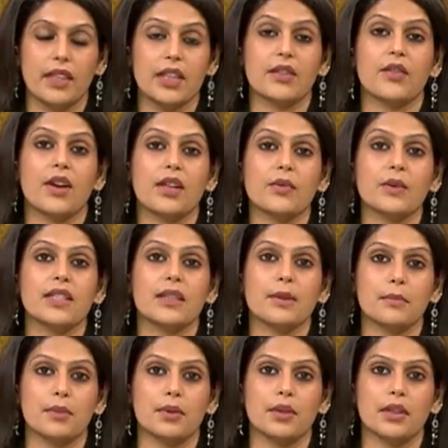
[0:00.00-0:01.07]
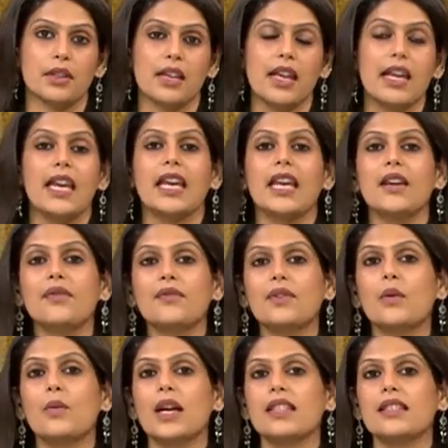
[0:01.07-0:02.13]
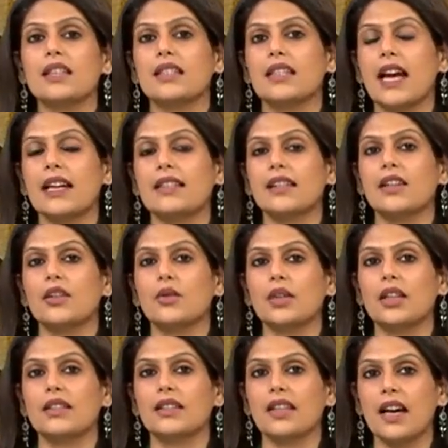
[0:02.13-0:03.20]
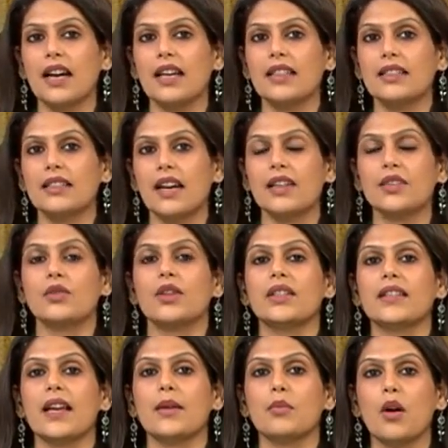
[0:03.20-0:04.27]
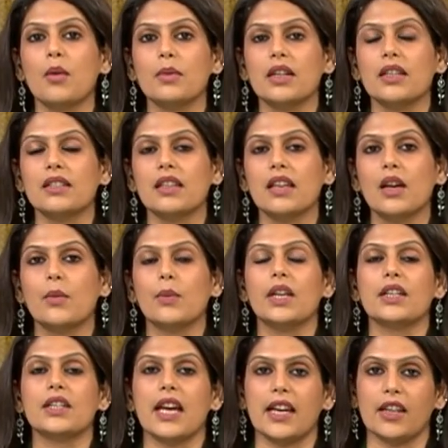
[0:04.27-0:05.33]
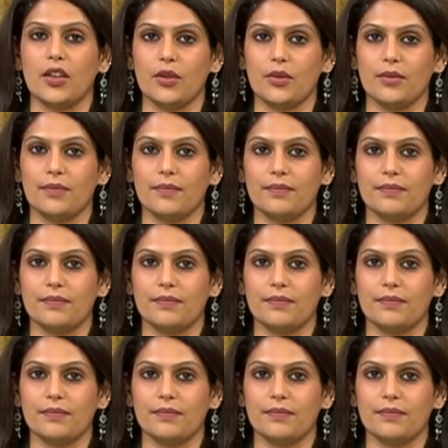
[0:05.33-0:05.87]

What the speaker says: Their threat was simple. If the West attacks our nuclear sites, our suicide bombers will attack you.